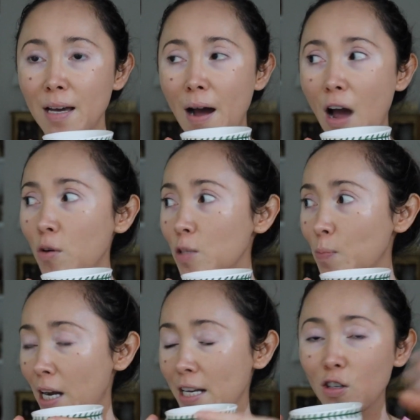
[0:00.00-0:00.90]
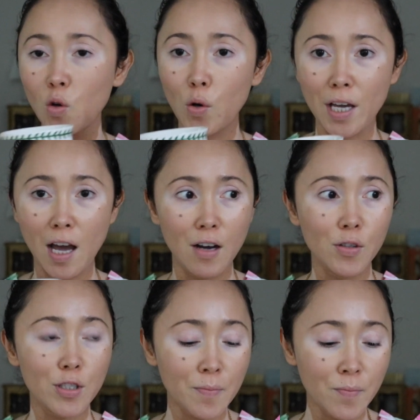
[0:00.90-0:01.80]
I was planning on going
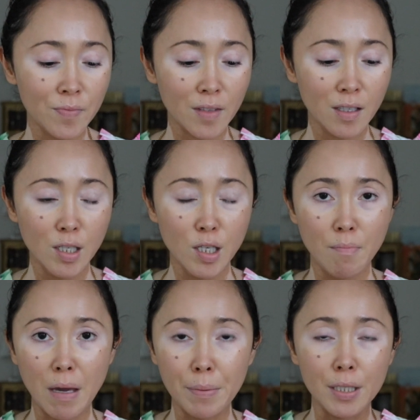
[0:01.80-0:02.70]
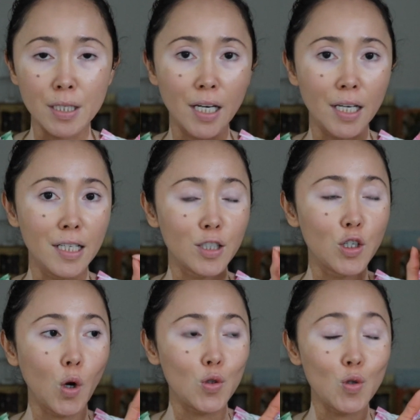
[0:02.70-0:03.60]
out, maybe
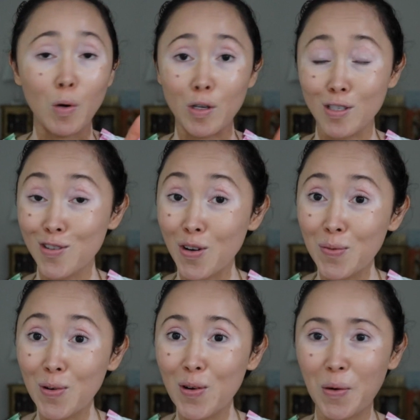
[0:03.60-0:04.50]
go to Barnes & Noble.